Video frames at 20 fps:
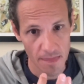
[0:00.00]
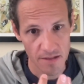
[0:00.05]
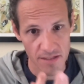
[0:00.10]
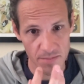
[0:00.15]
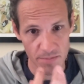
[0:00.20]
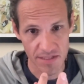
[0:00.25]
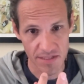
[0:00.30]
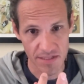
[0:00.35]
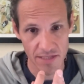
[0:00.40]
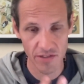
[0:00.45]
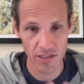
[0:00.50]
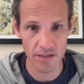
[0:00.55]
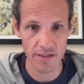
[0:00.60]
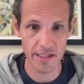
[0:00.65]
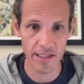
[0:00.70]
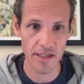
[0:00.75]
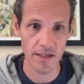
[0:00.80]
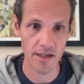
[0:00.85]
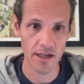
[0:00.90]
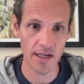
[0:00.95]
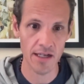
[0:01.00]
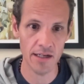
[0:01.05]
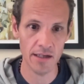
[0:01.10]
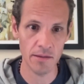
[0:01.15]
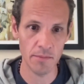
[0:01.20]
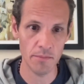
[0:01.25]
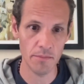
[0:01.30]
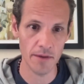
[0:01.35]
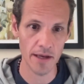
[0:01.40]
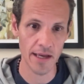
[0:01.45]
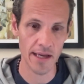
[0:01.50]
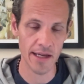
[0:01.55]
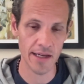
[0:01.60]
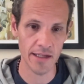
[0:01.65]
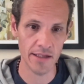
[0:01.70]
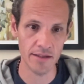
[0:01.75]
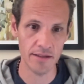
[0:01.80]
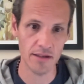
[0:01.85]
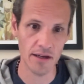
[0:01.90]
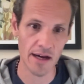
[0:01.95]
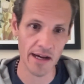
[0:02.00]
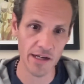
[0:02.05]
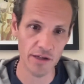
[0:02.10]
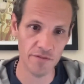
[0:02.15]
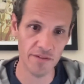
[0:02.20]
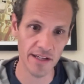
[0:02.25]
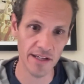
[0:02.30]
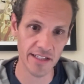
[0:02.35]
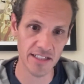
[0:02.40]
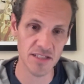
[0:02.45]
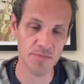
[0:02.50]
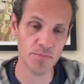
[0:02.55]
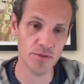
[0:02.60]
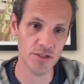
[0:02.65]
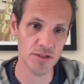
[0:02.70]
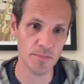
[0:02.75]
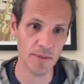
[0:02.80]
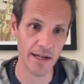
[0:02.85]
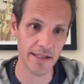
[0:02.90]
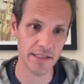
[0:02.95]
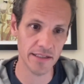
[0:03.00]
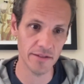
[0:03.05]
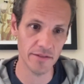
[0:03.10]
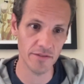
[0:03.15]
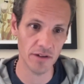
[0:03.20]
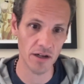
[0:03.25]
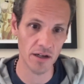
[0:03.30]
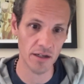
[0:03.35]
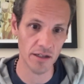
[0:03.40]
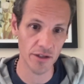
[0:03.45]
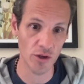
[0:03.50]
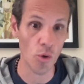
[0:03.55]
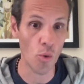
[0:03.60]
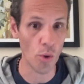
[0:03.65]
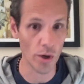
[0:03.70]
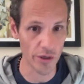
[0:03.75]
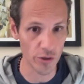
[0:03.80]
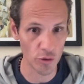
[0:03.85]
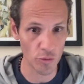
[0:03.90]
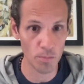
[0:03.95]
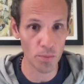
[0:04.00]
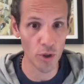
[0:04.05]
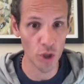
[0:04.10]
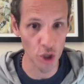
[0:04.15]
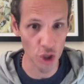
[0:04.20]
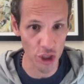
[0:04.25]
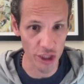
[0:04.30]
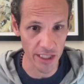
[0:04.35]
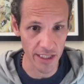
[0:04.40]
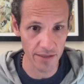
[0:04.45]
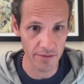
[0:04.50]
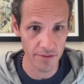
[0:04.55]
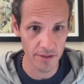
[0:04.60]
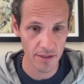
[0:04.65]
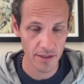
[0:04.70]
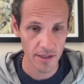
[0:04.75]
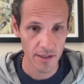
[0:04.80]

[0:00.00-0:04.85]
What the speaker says: specifically, and Ayurvedic's perspective on oil pulling